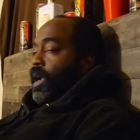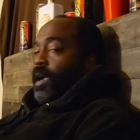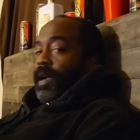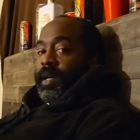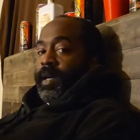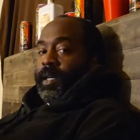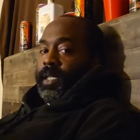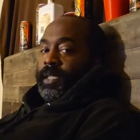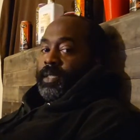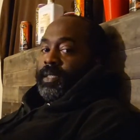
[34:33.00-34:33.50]

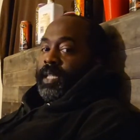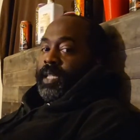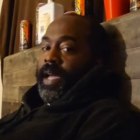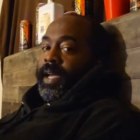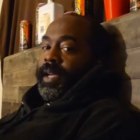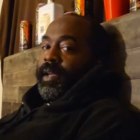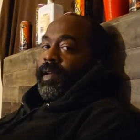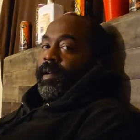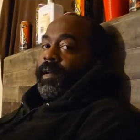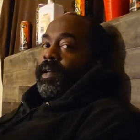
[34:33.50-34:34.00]
Cause
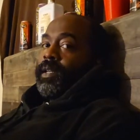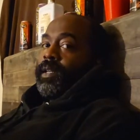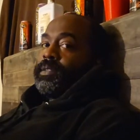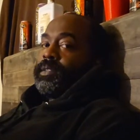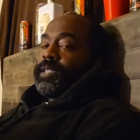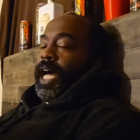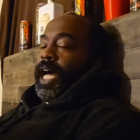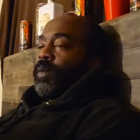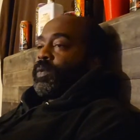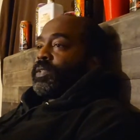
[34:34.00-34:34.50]
like
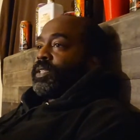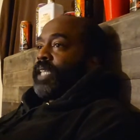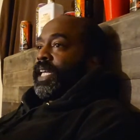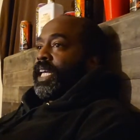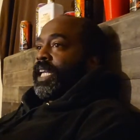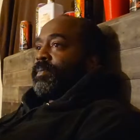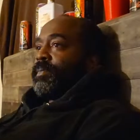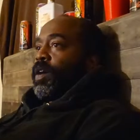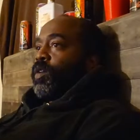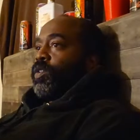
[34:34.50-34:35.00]
I was
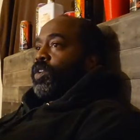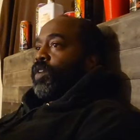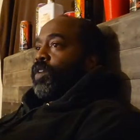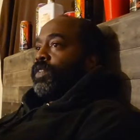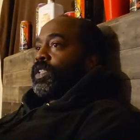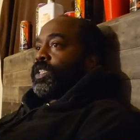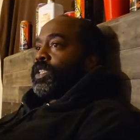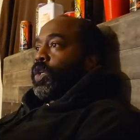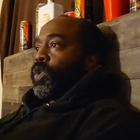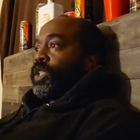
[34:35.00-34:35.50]
thinking about
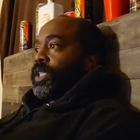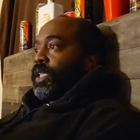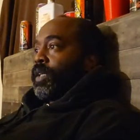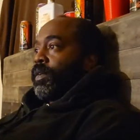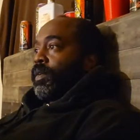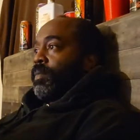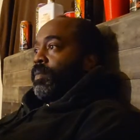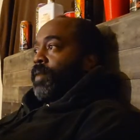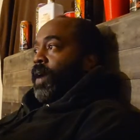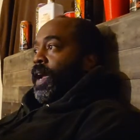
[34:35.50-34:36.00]
Nova Scotia,
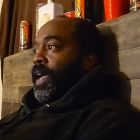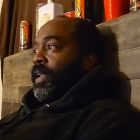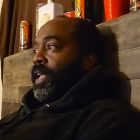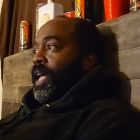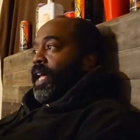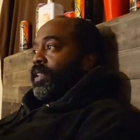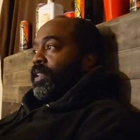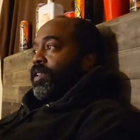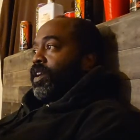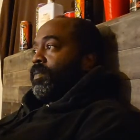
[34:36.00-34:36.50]
right?
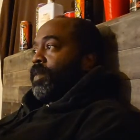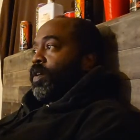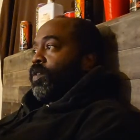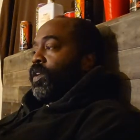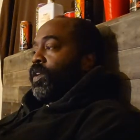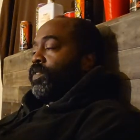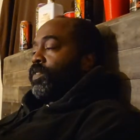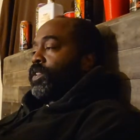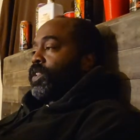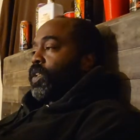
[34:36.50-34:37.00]
I thought about
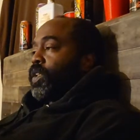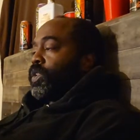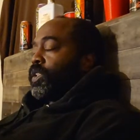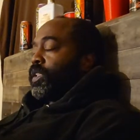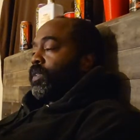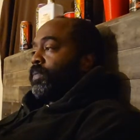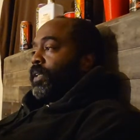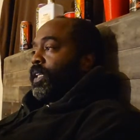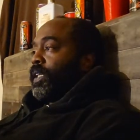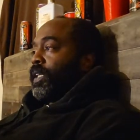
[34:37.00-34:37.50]
Nova
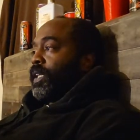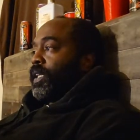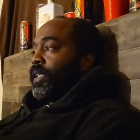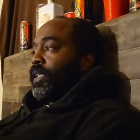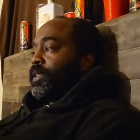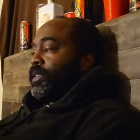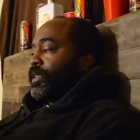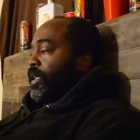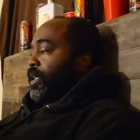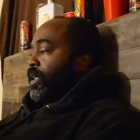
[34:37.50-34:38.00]
Scotia
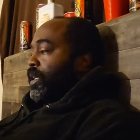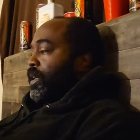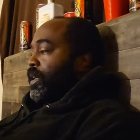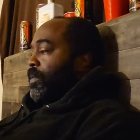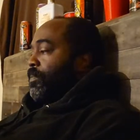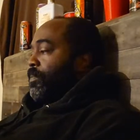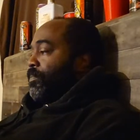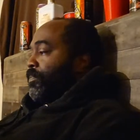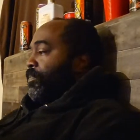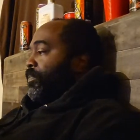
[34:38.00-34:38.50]
because
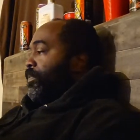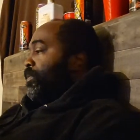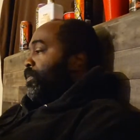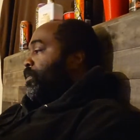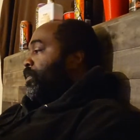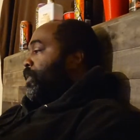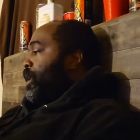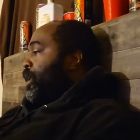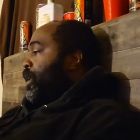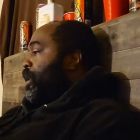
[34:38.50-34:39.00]

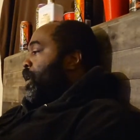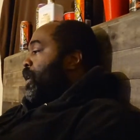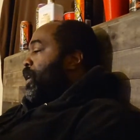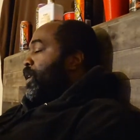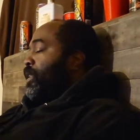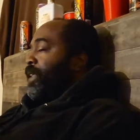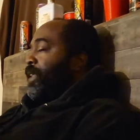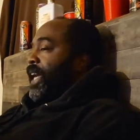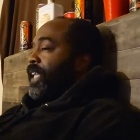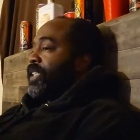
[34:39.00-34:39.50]

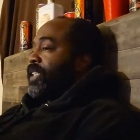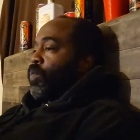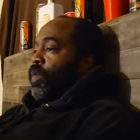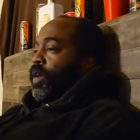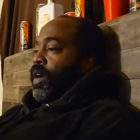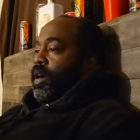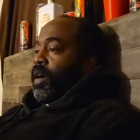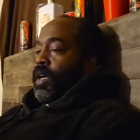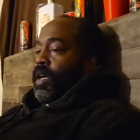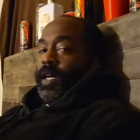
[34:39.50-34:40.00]
that's
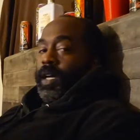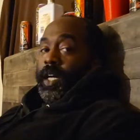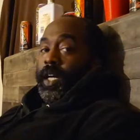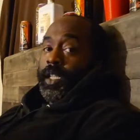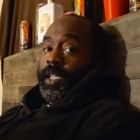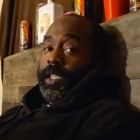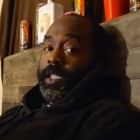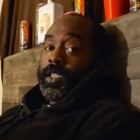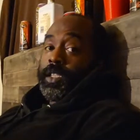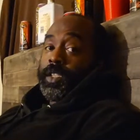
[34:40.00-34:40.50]
where
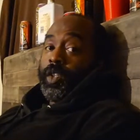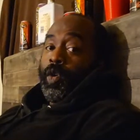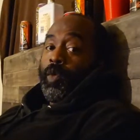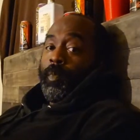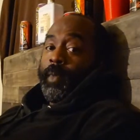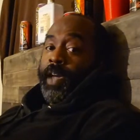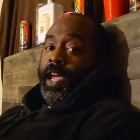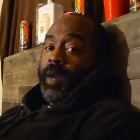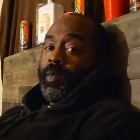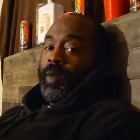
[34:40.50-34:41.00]
the Soul
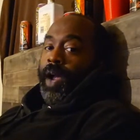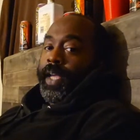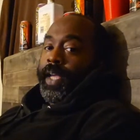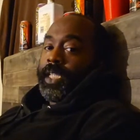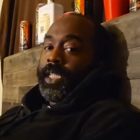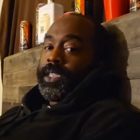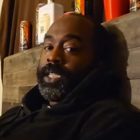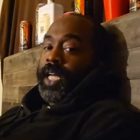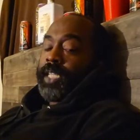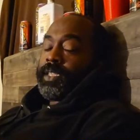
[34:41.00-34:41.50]
Man Rocky
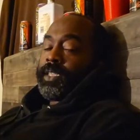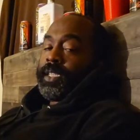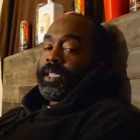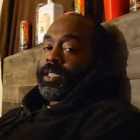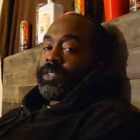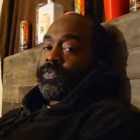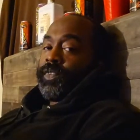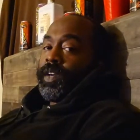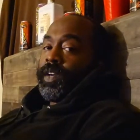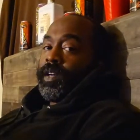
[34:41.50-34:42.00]
Johnson
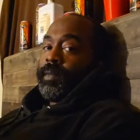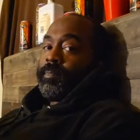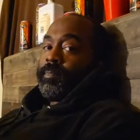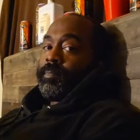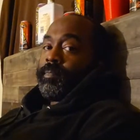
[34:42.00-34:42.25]
is from.